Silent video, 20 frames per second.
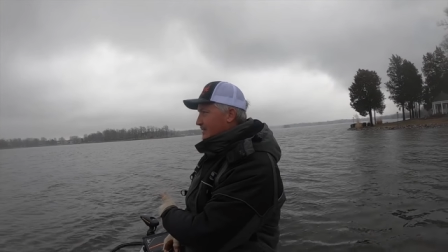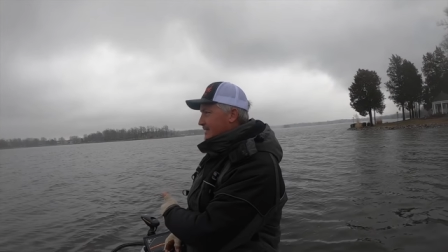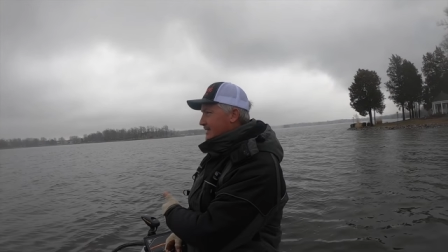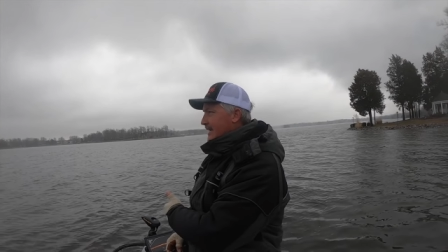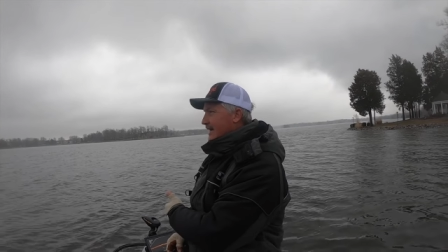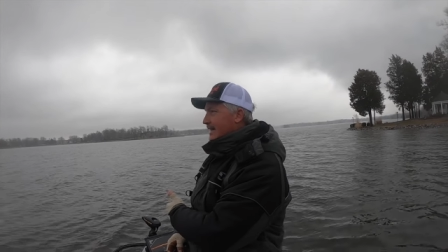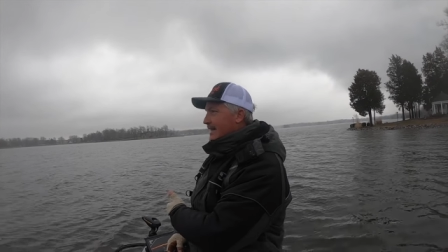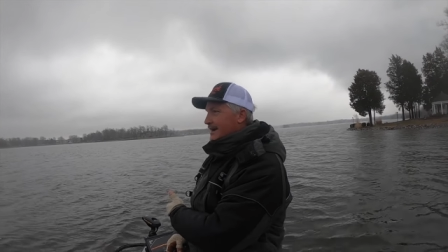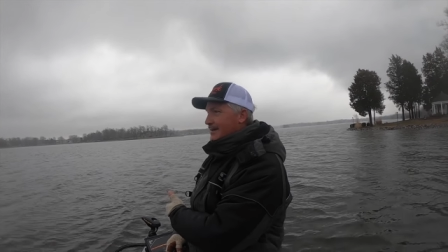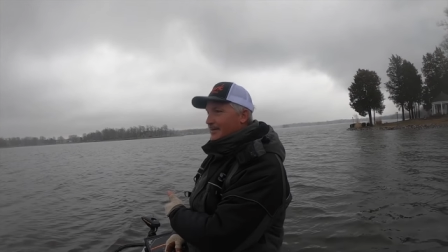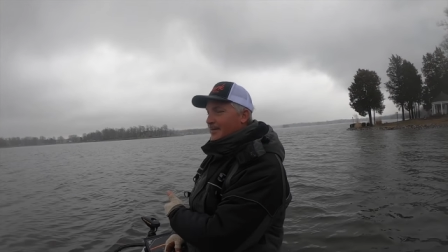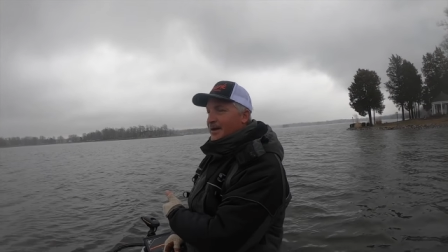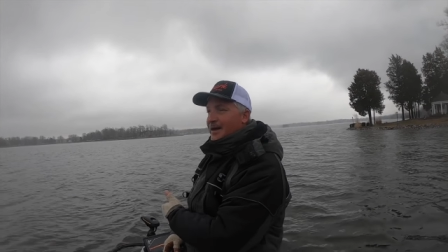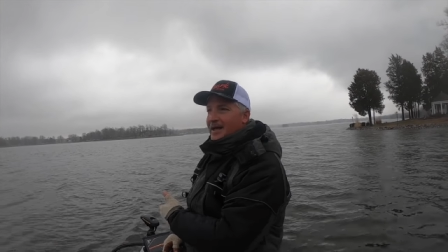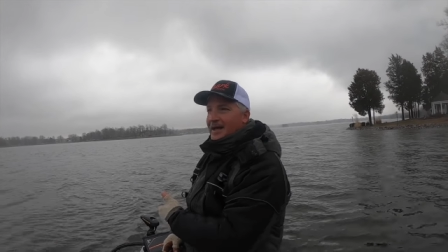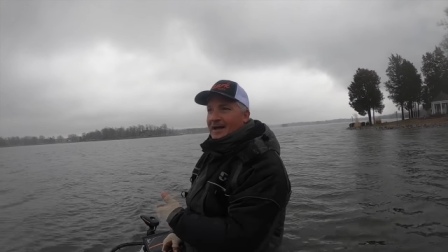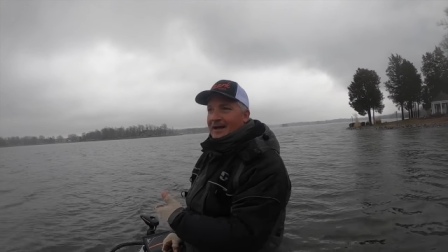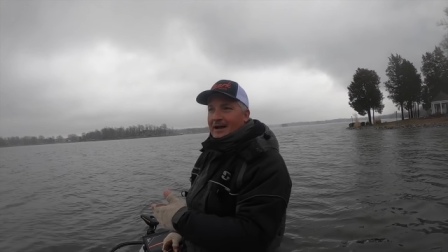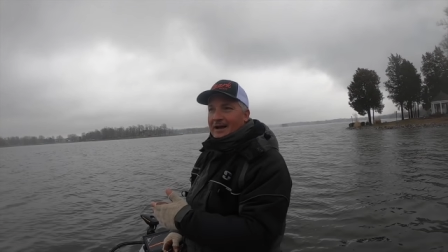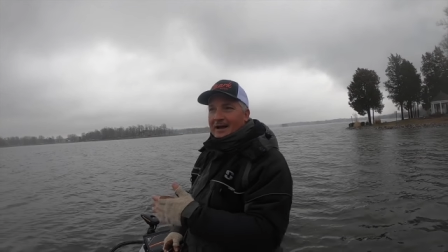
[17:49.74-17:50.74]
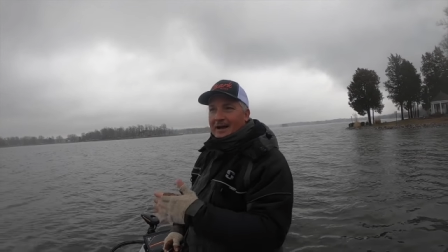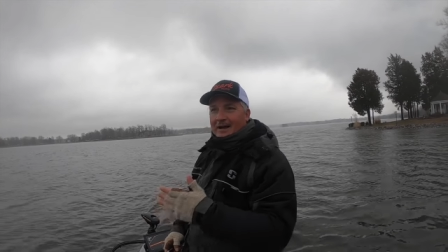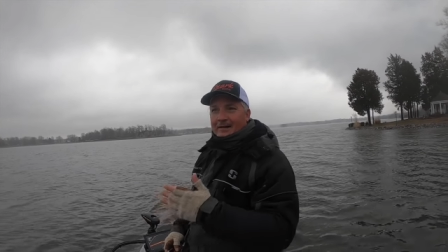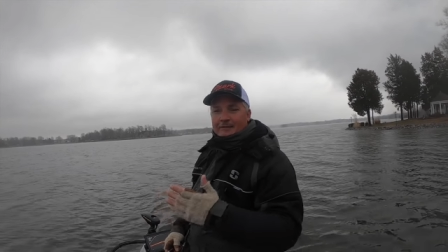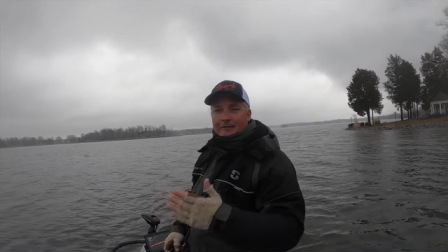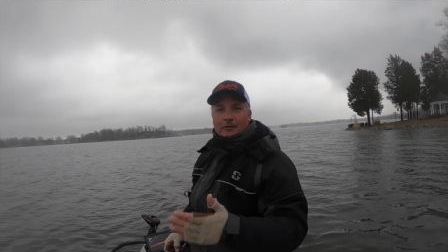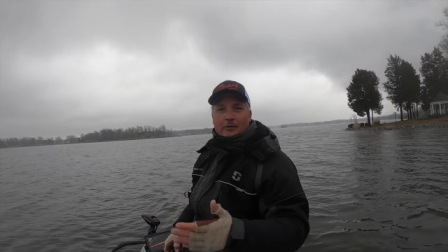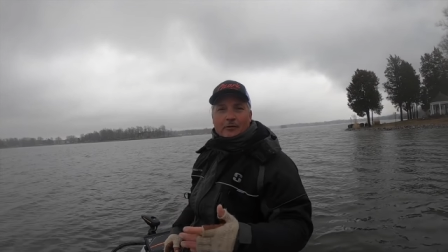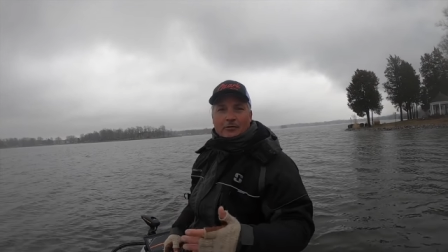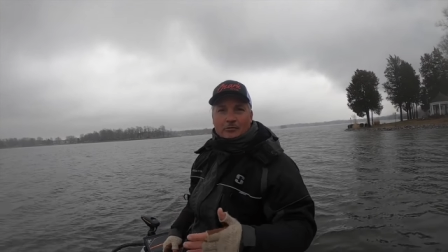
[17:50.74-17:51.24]
setup uh,
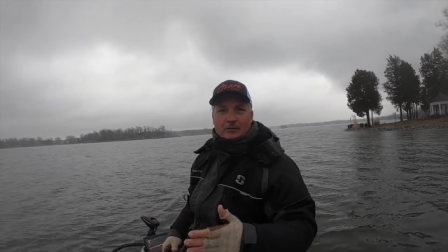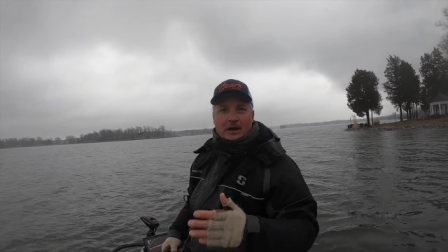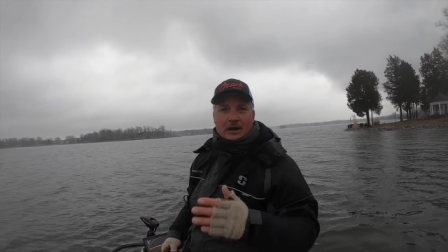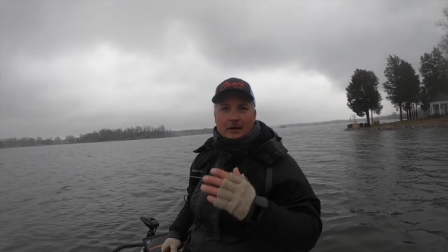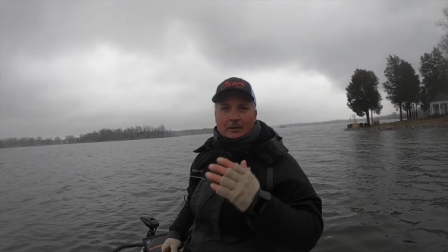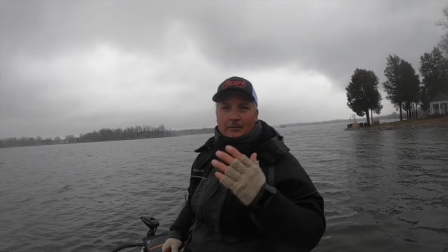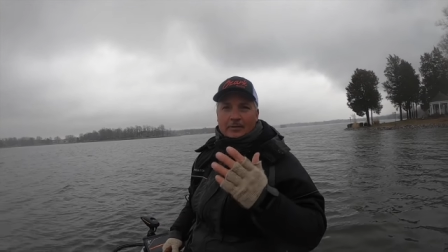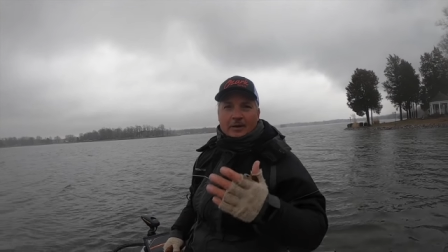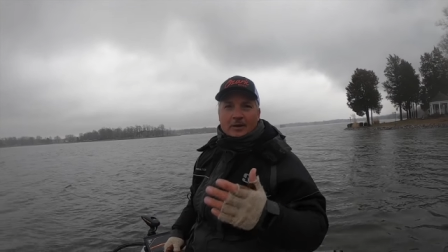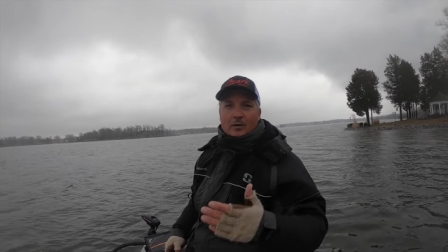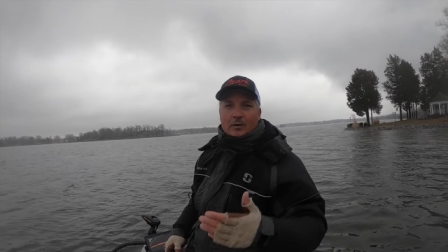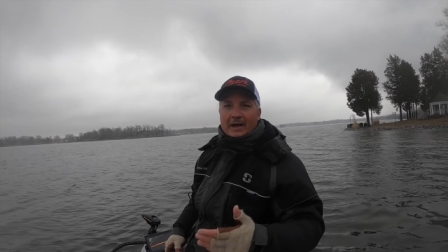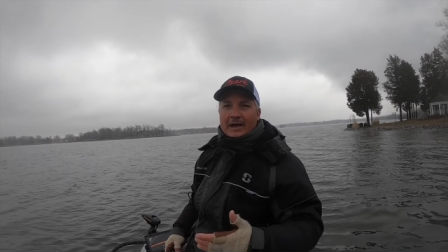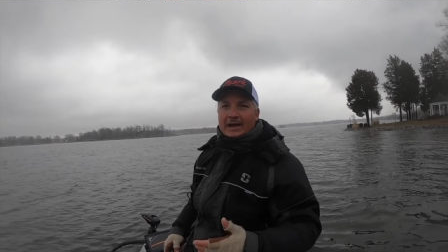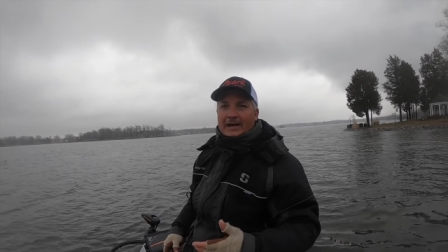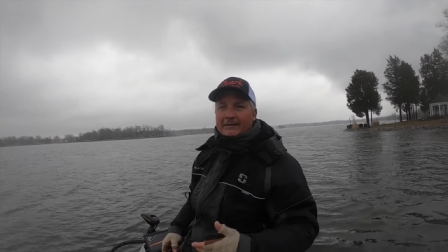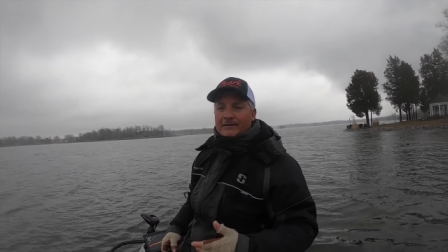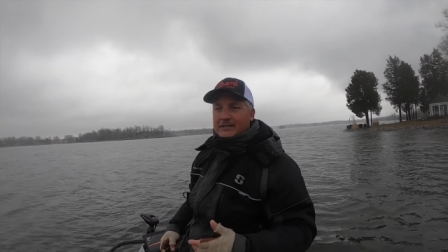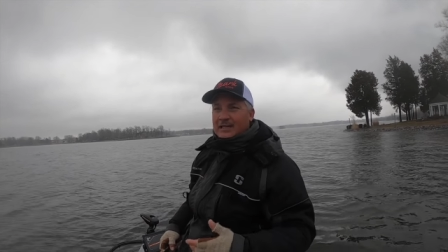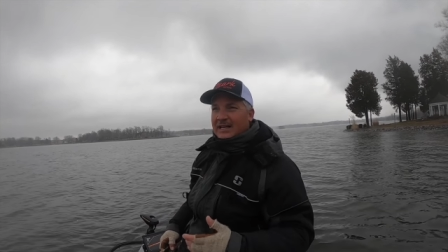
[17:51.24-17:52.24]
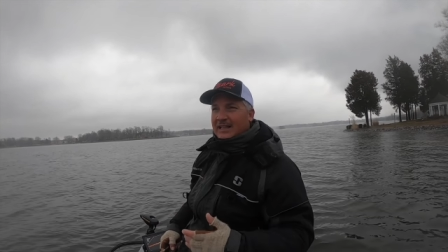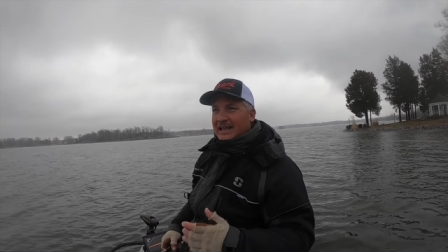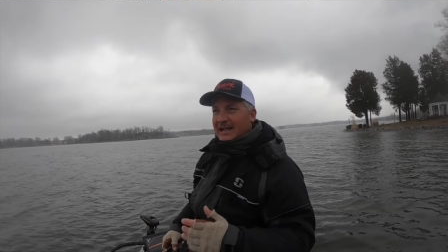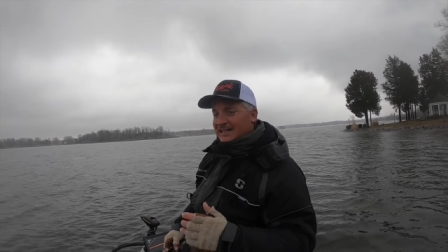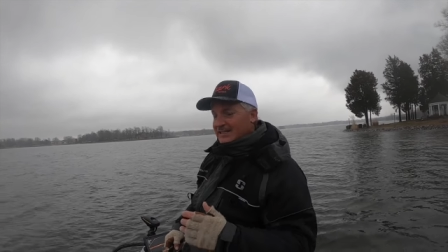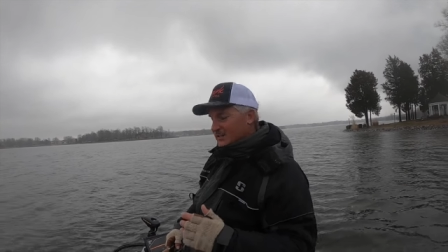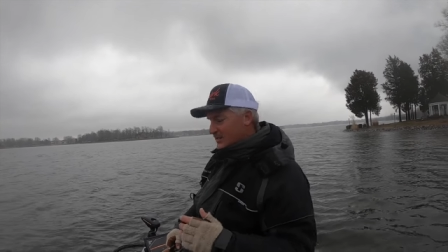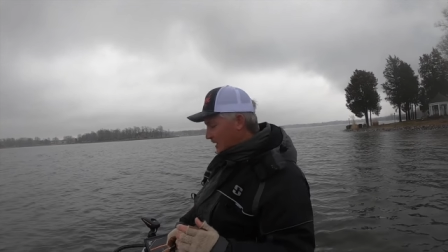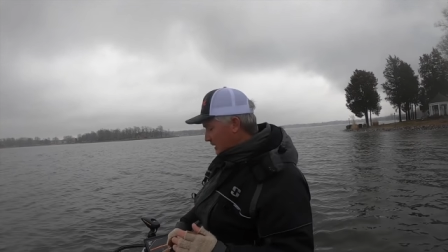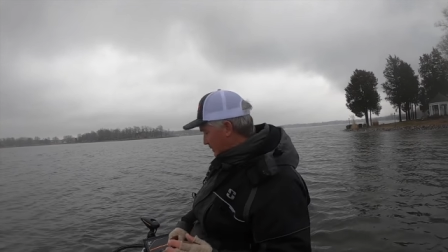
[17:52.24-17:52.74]
full throttle, big waves, and
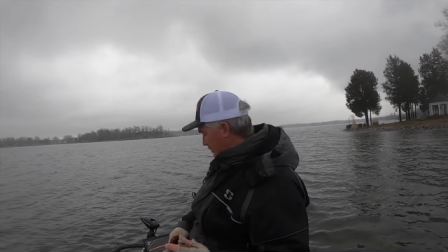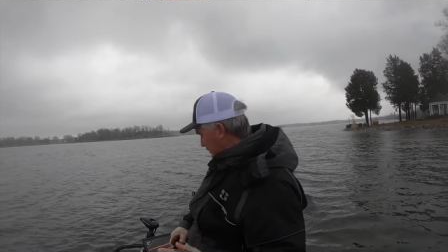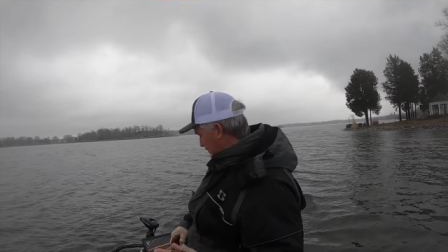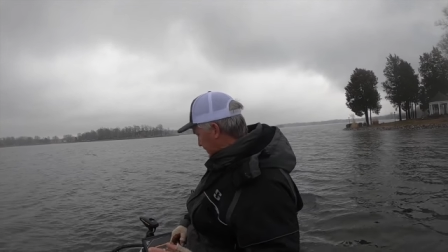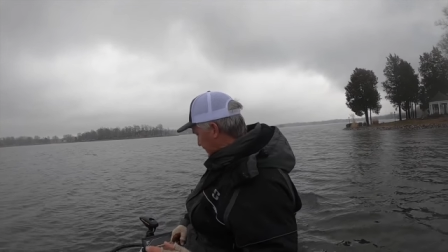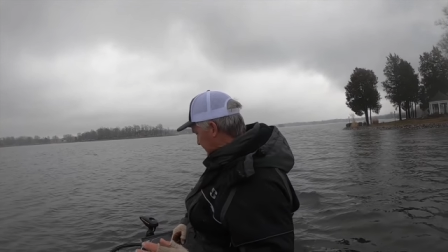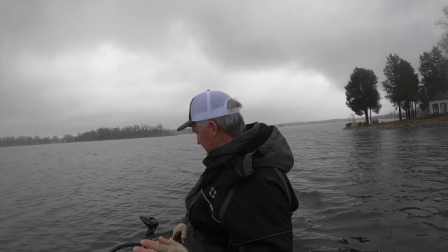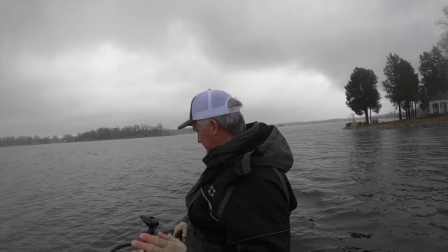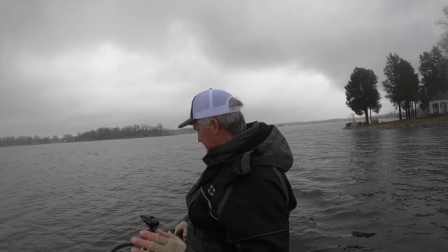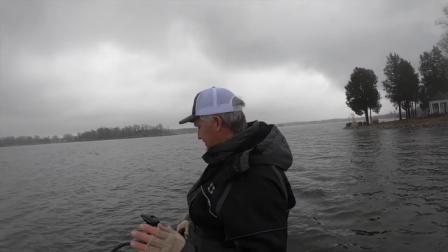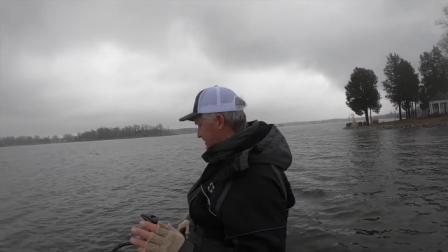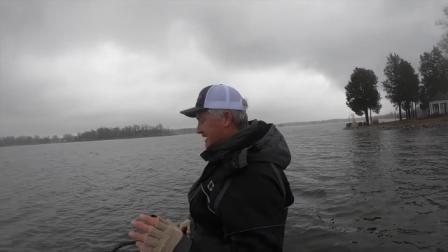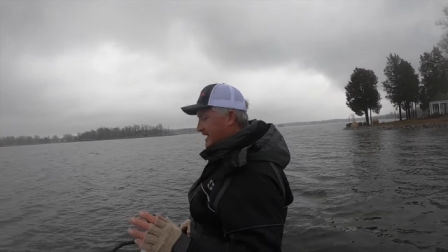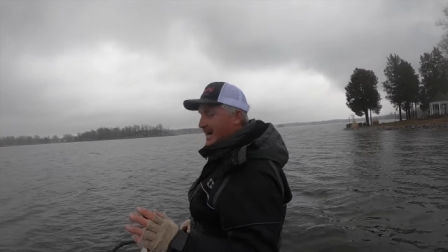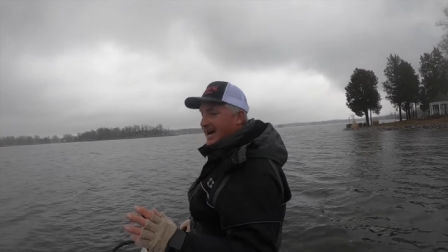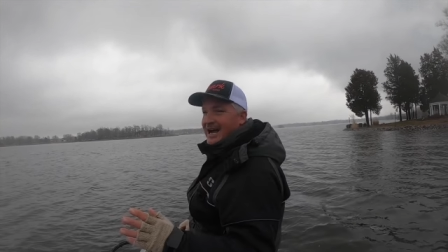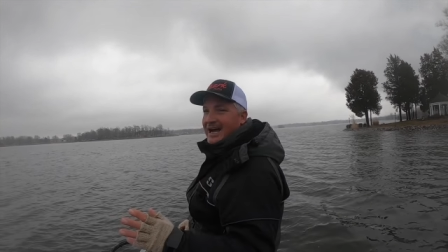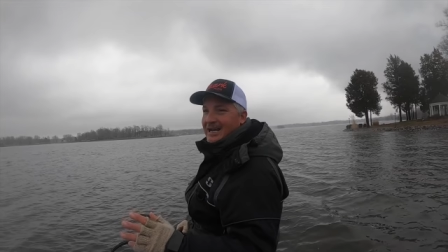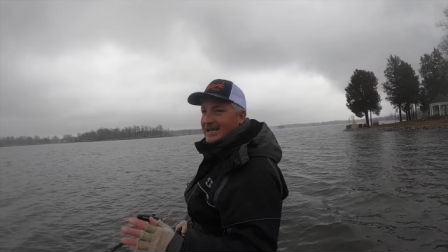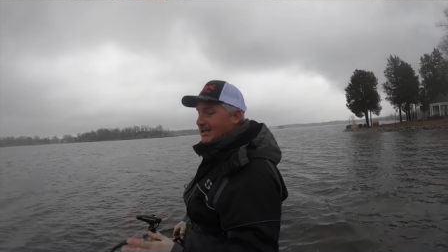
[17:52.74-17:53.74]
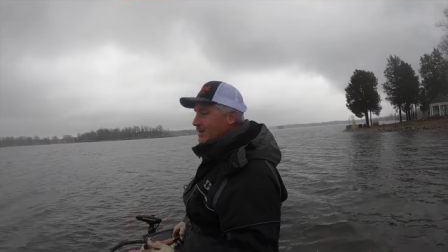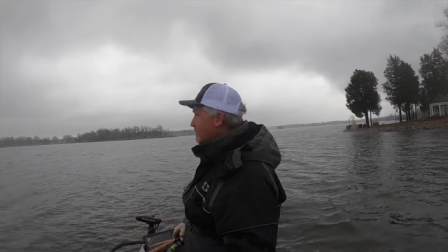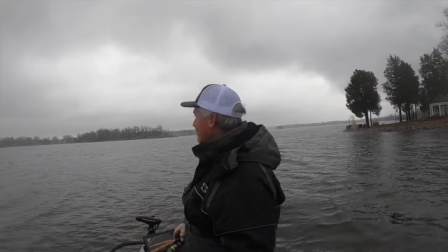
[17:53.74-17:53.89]
that sucker is tied